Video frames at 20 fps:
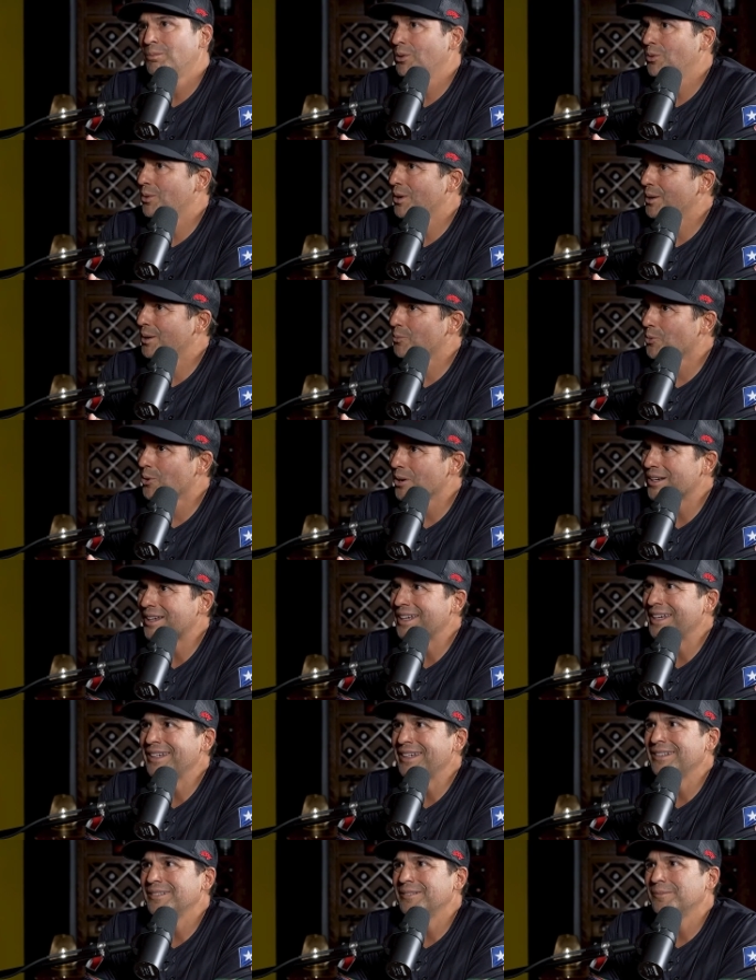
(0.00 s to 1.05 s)
But when I'm
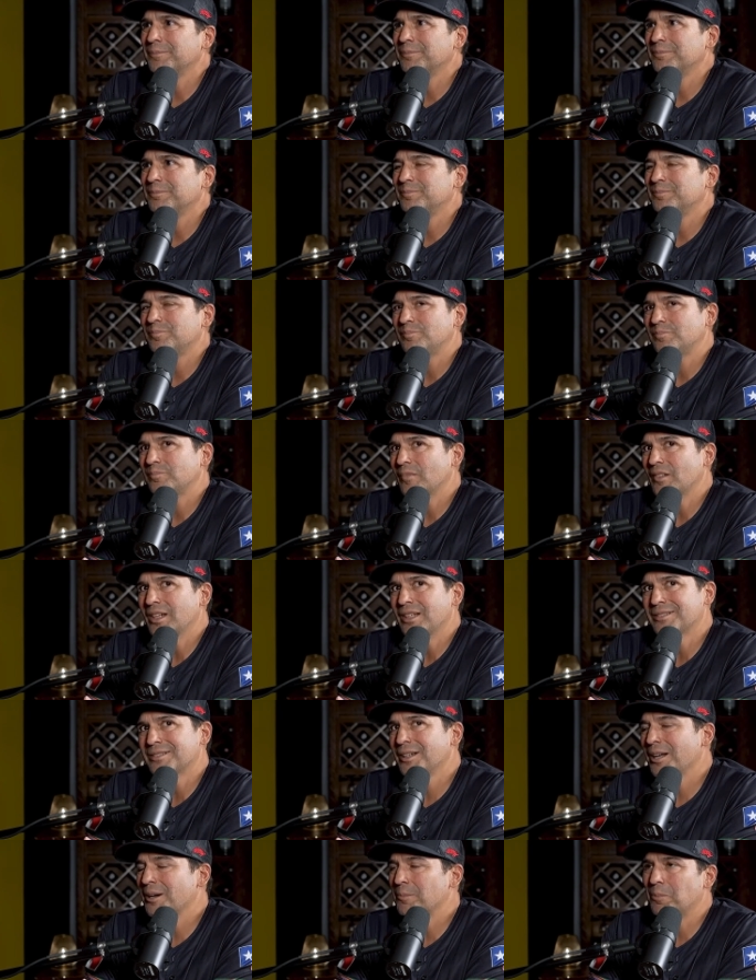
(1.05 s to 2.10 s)
working,
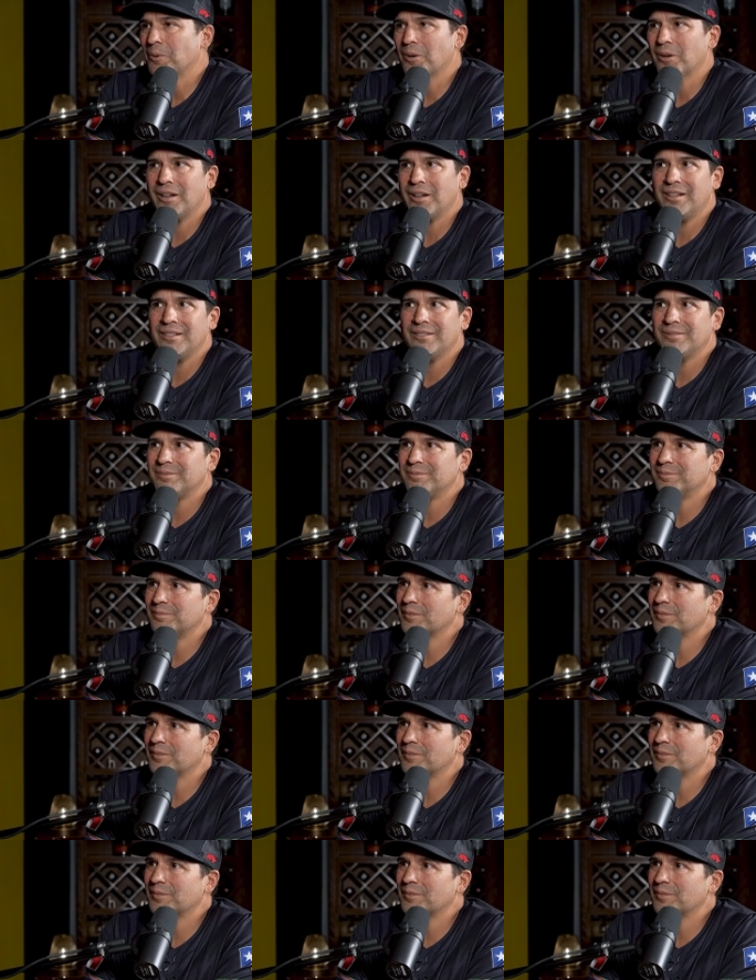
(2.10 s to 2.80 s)
it's not a party.